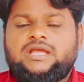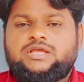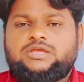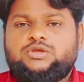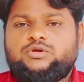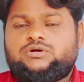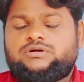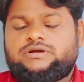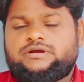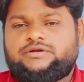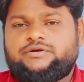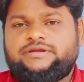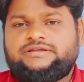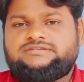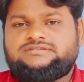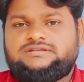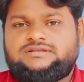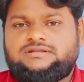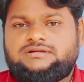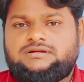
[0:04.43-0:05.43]
you are going
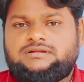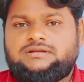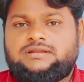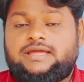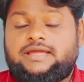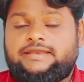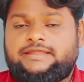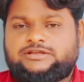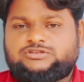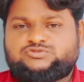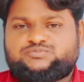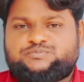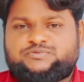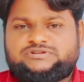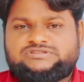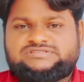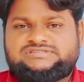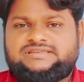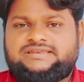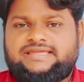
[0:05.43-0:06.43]
to learn an
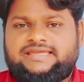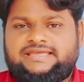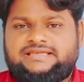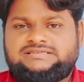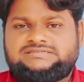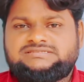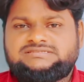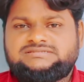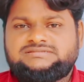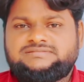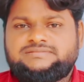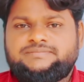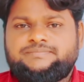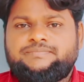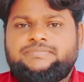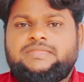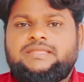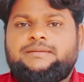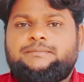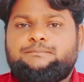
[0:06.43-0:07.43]
expression is
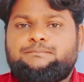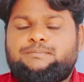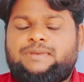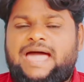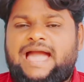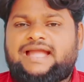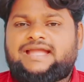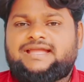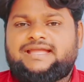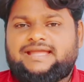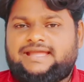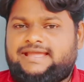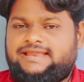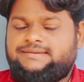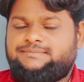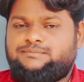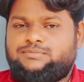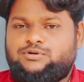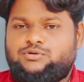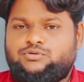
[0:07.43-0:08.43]
black
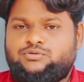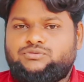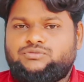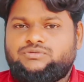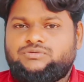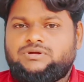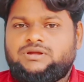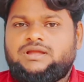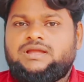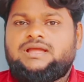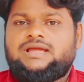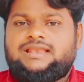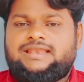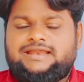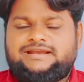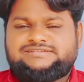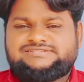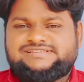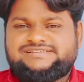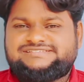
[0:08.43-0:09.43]
and blue.
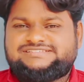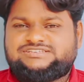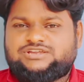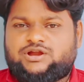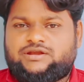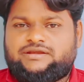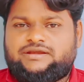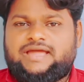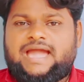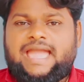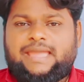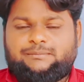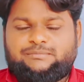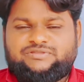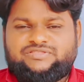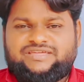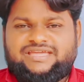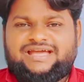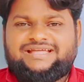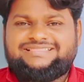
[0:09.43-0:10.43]
Let's get started. I'm
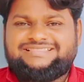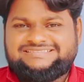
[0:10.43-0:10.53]
Ithaya.